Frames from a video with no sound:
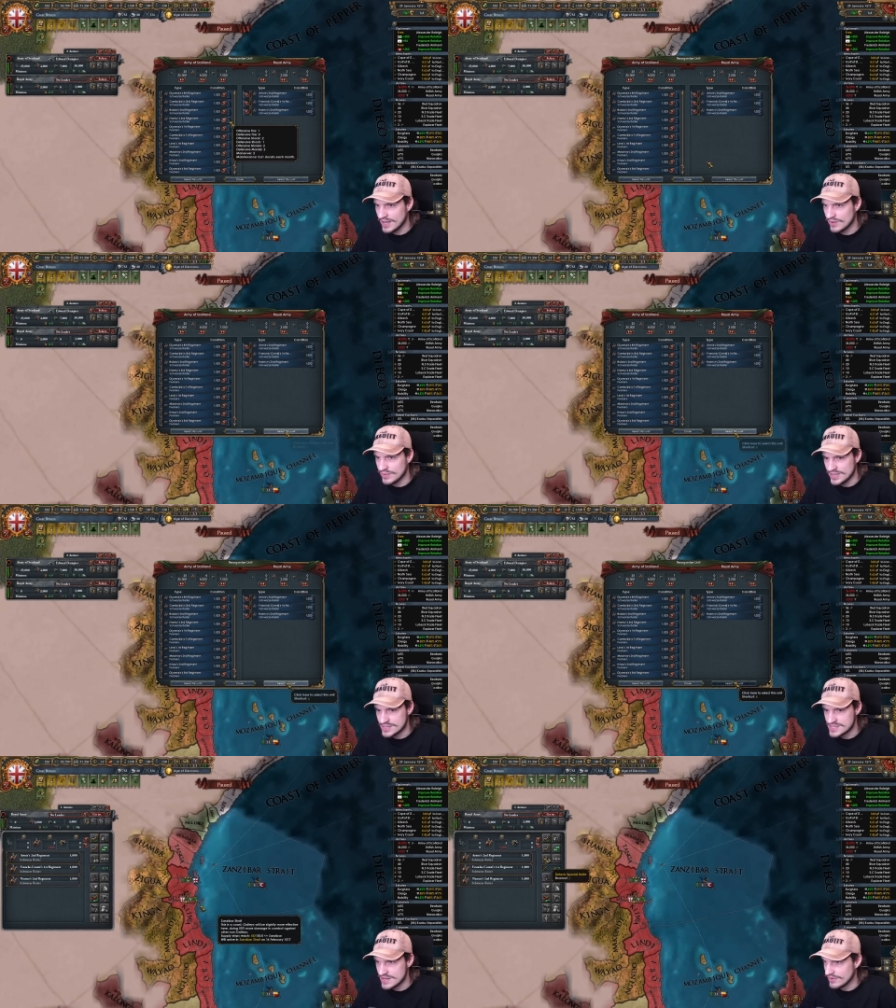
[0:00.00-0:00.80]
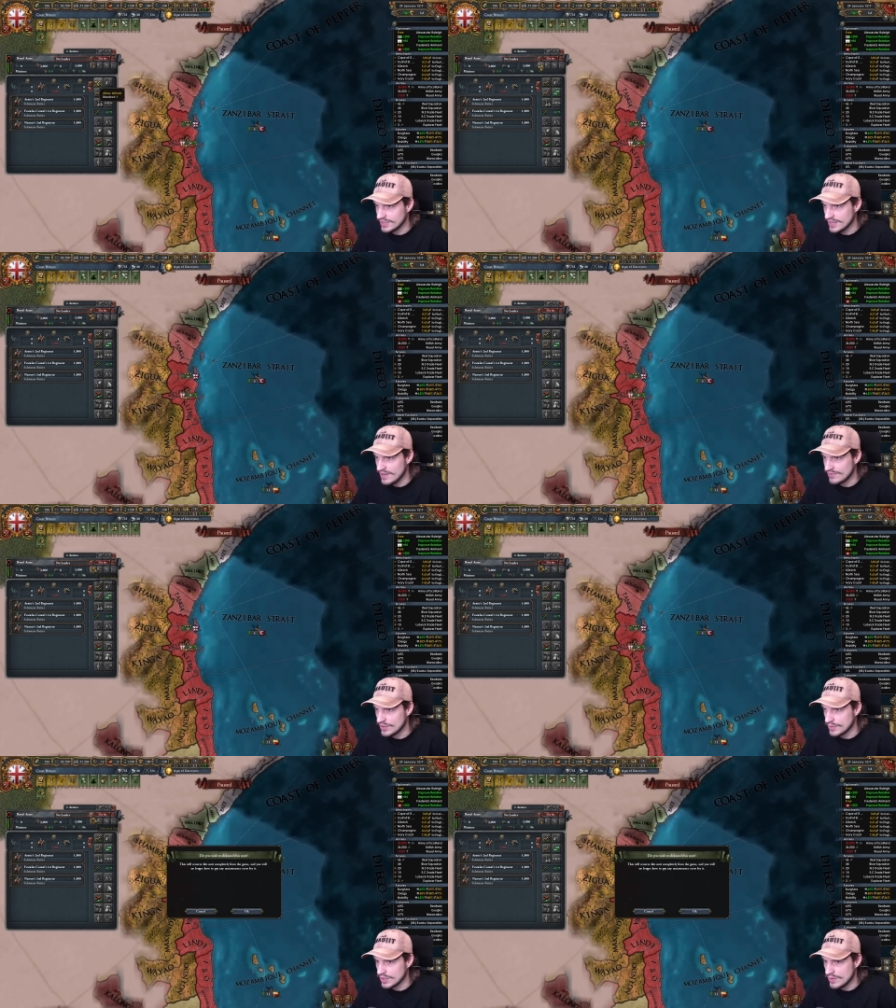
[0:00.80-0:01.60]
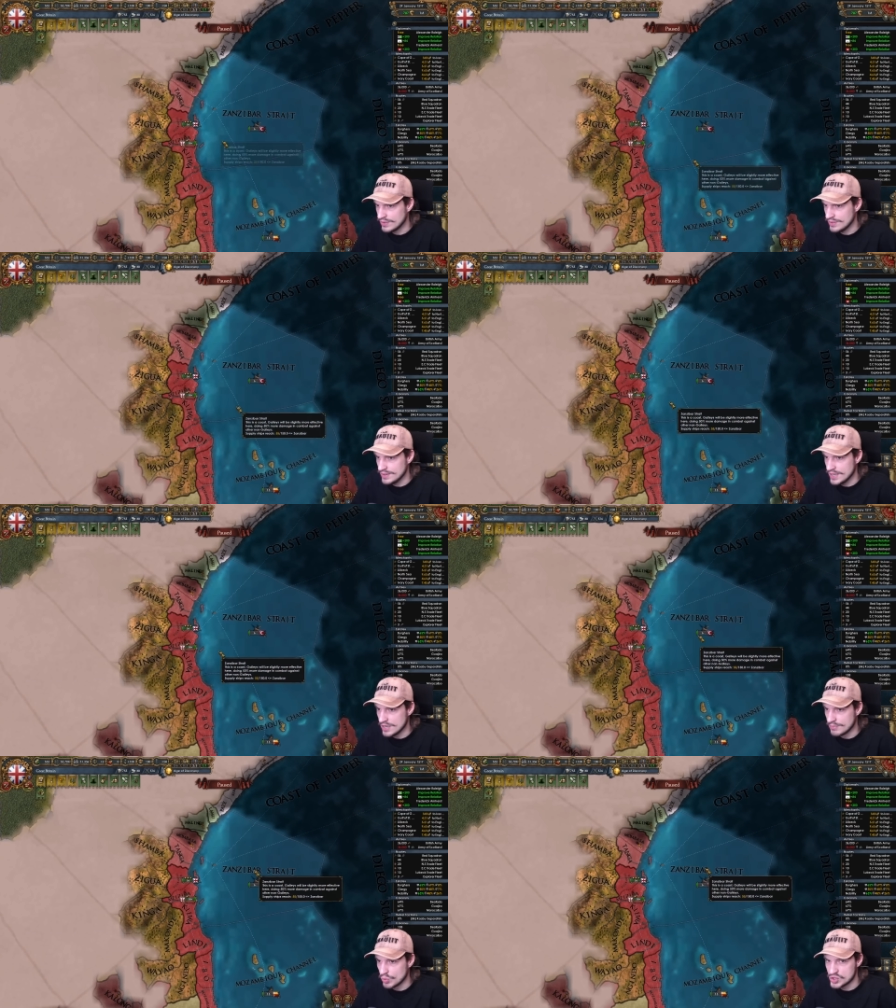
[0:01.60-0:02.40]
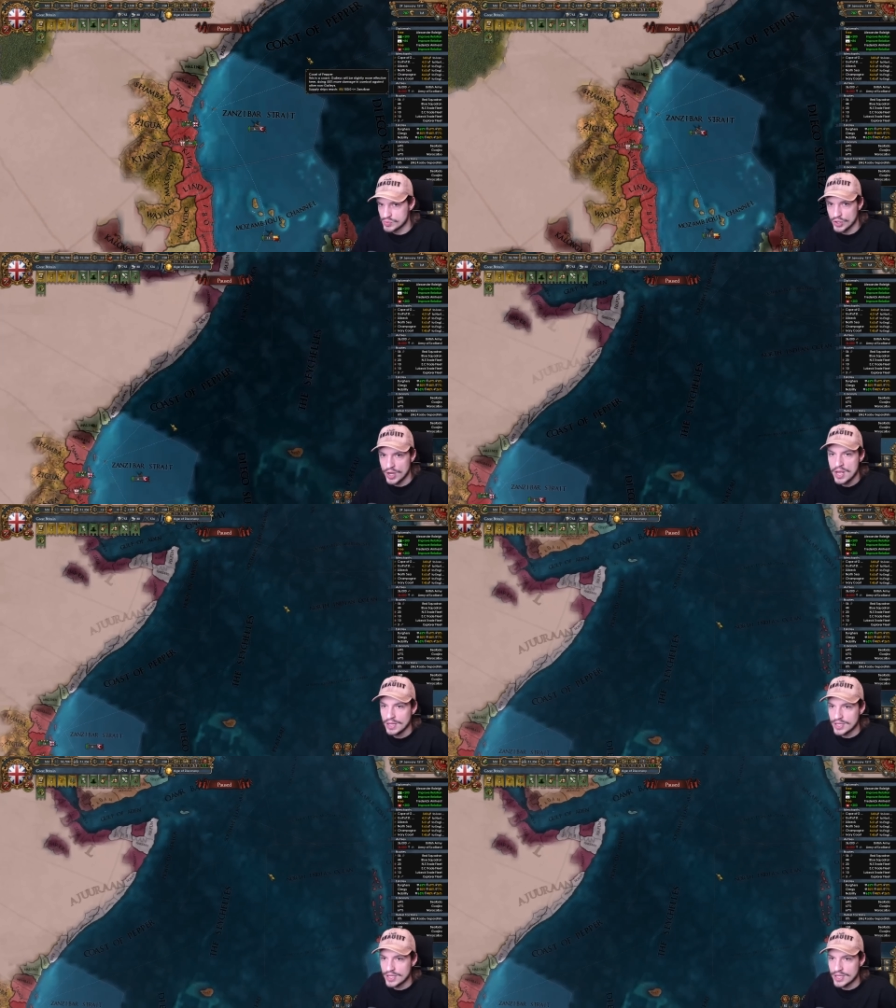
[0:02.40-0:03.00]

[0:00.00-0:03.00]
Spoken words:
I don't need 7 cav. There we go. I thought that number was weird.